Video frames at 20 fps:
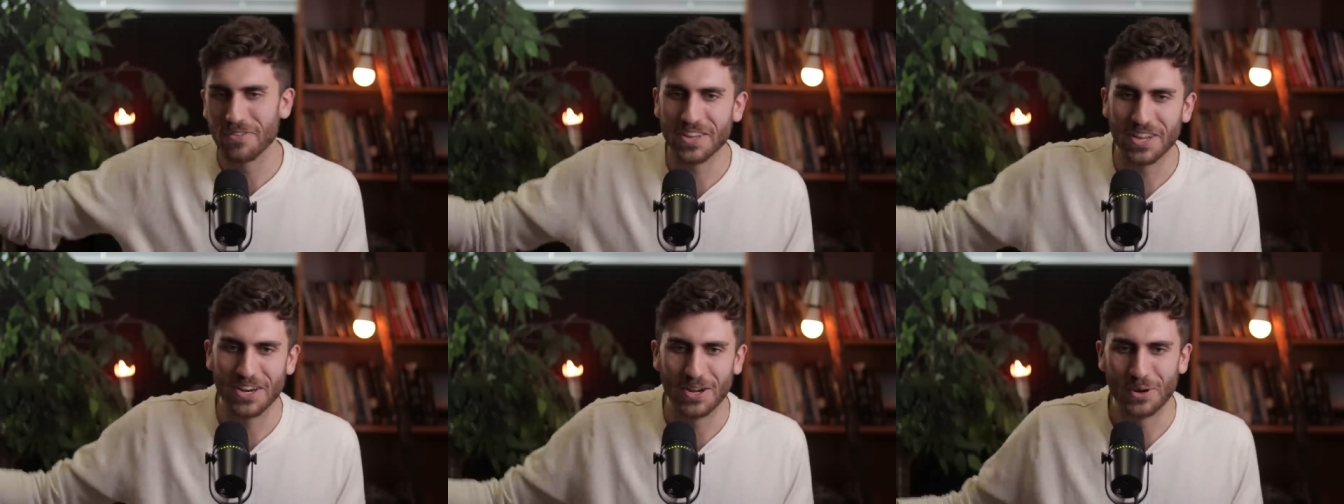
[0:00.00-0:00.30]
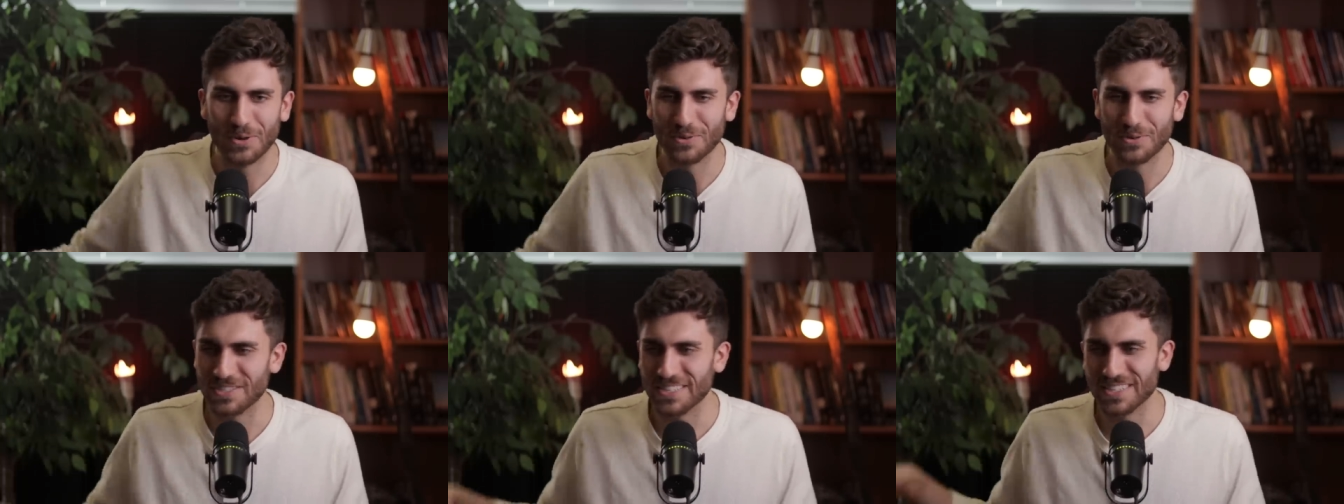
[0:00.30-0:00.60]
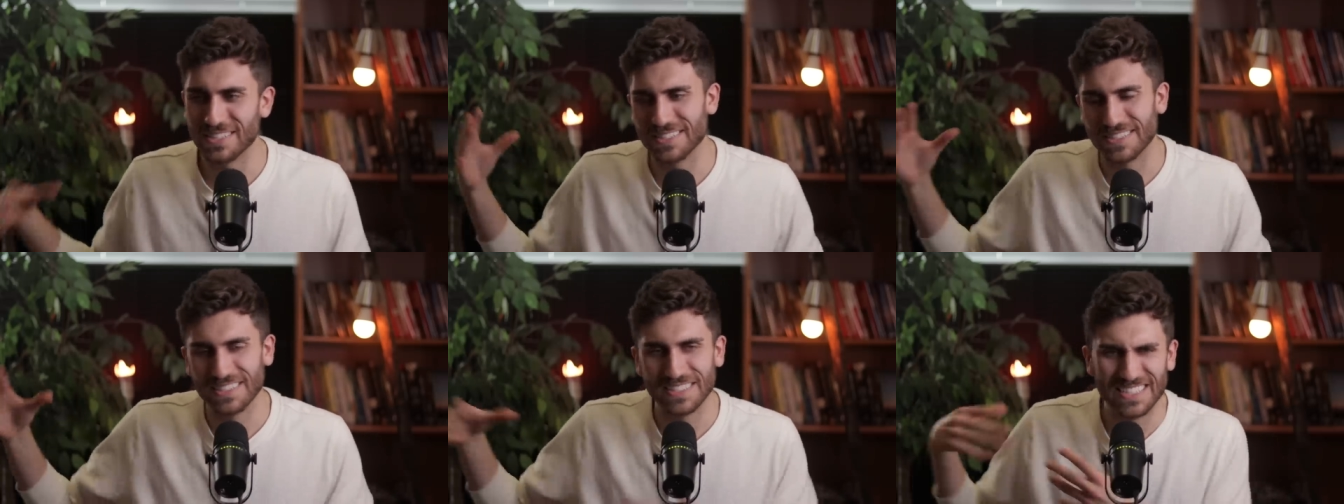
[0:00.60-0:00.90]
you know,
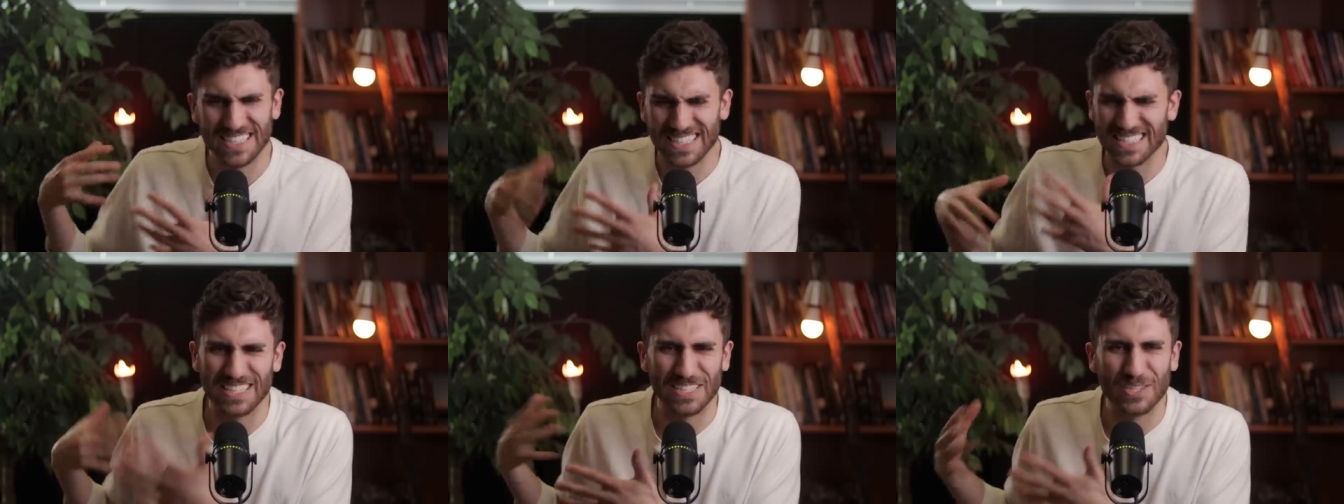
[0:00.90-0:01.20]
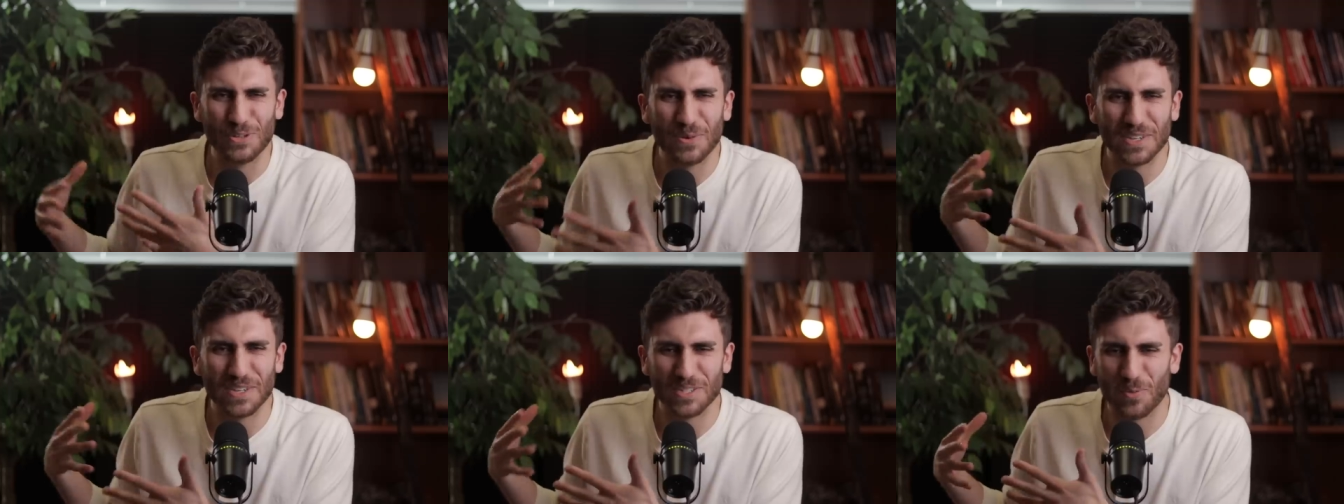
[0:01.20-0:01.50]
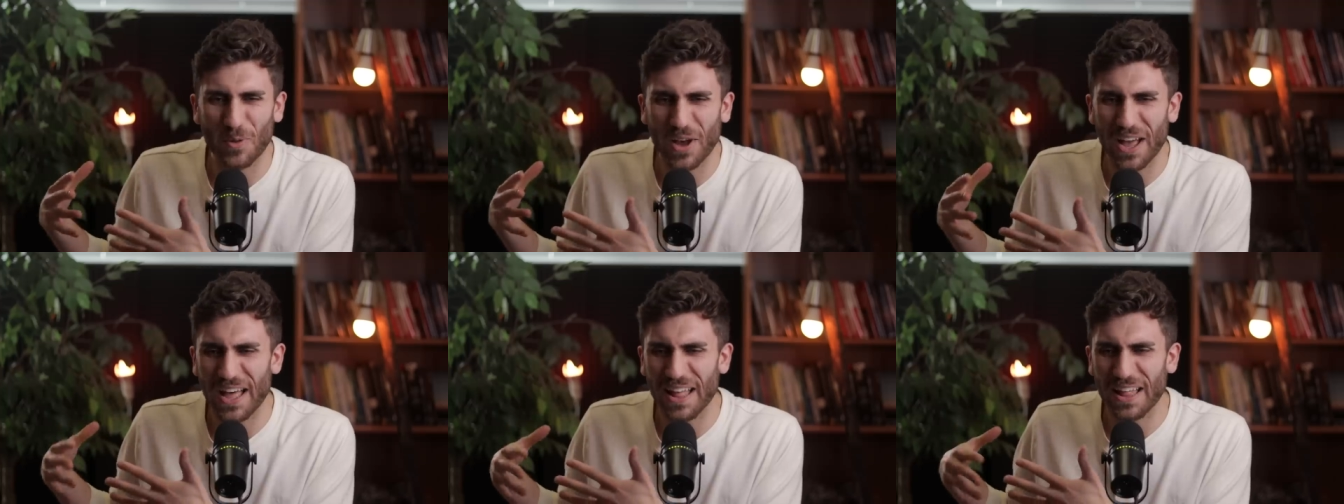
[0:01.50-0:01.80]
does, doesn't do as
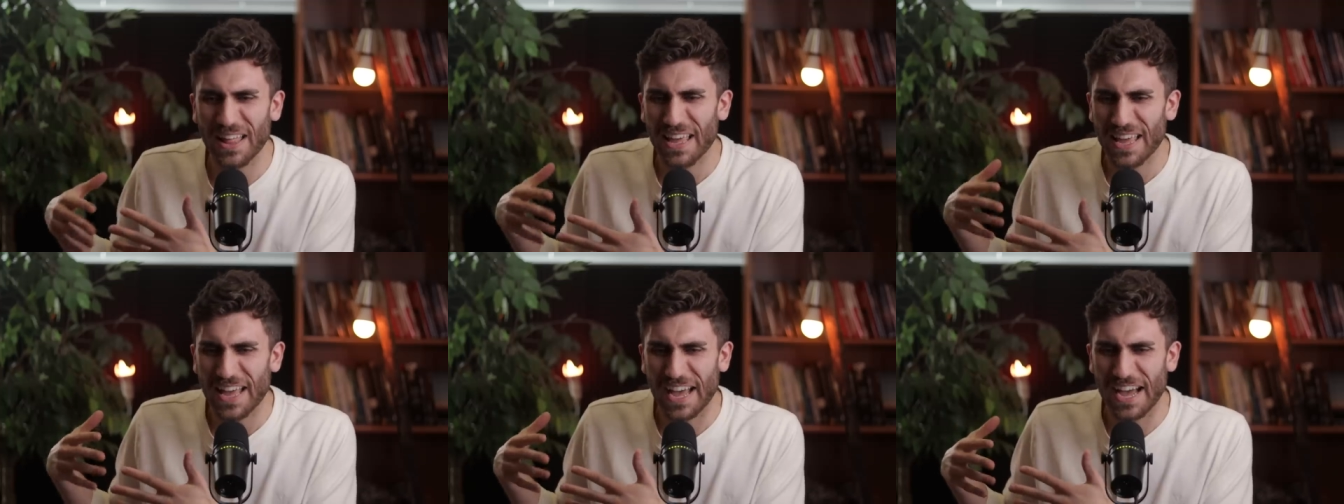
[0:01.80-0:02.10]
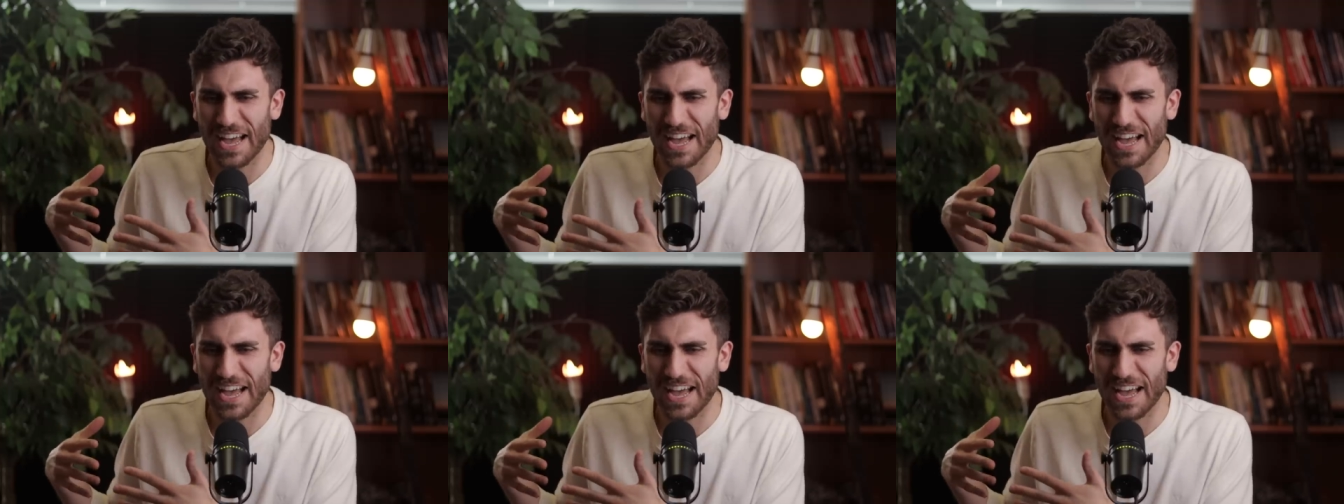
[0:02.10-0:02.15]
well,